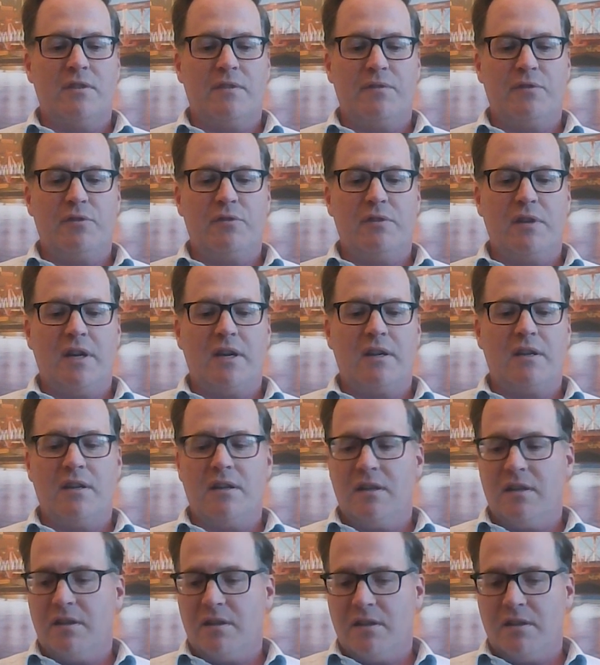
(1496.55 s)
If you're not
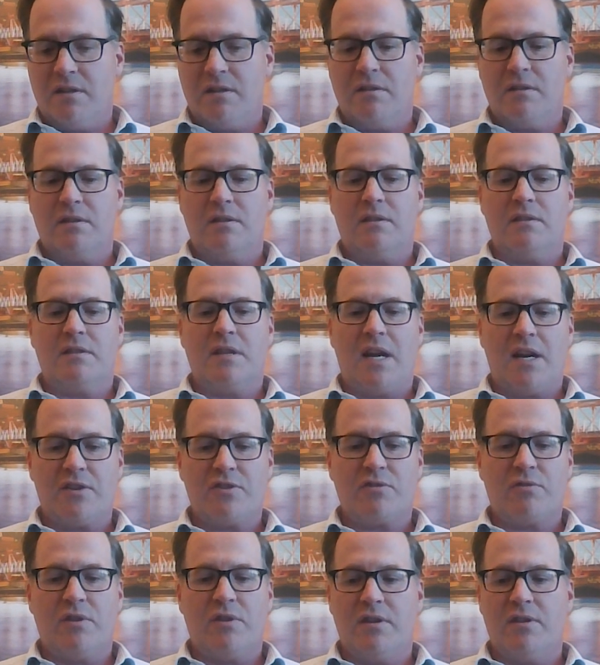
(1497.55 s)
getting the
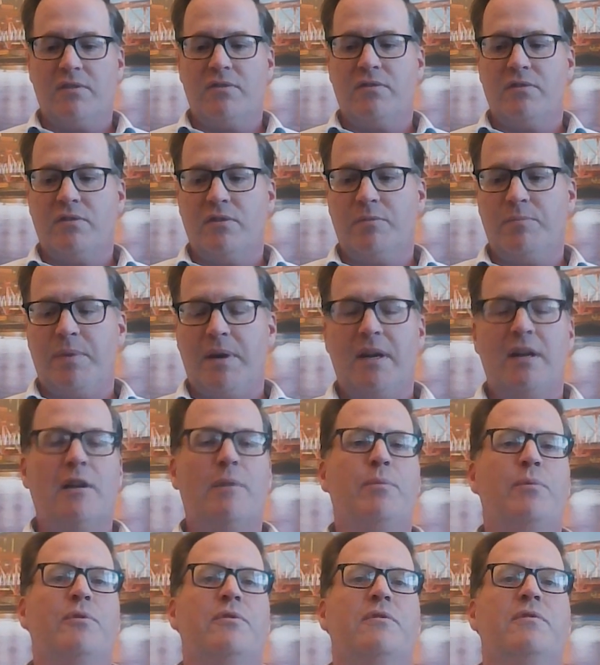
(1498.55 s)
tax credits, you're paying
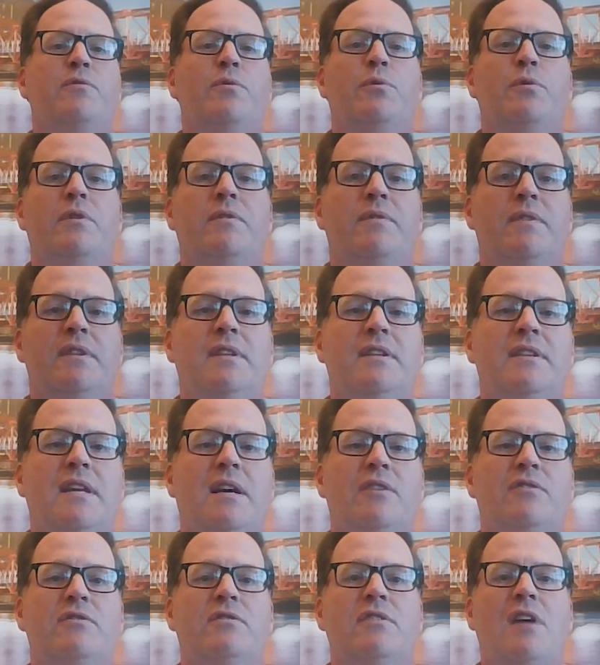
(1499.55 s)
upwards of $40,000,
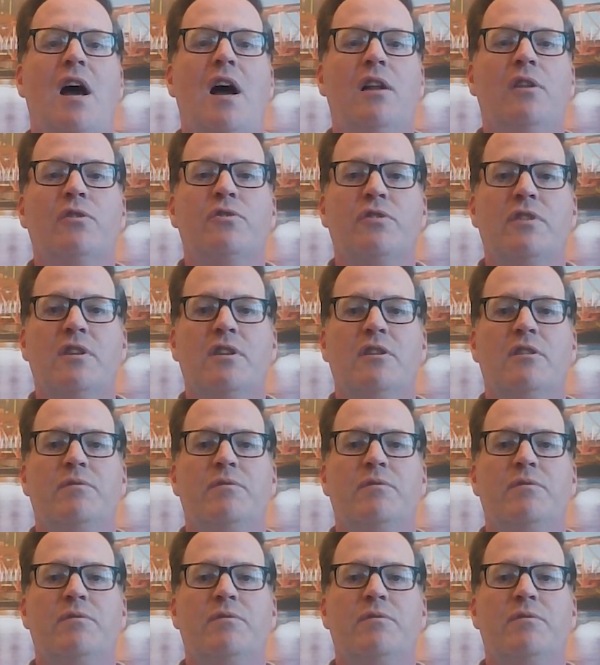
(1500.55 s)
$50,000 a year